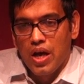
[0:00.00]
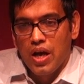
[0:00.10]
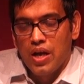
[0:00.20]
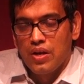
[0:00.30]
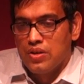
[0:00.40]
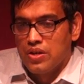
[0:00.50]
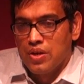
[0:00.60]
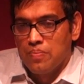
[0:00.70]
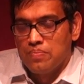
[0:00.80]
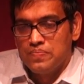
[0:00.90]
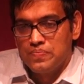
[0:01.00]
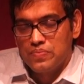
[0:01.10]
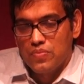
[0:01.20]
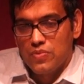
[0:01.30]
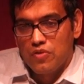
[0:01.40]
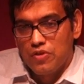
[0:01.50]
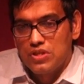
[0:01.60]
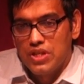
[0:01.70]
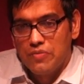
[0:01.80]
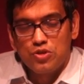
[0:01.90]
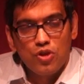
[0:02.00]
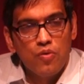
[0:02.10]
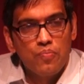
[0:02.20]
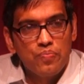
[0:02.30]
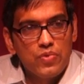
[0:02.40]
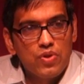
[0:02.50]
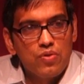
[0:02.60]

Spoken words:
And the first thing we saw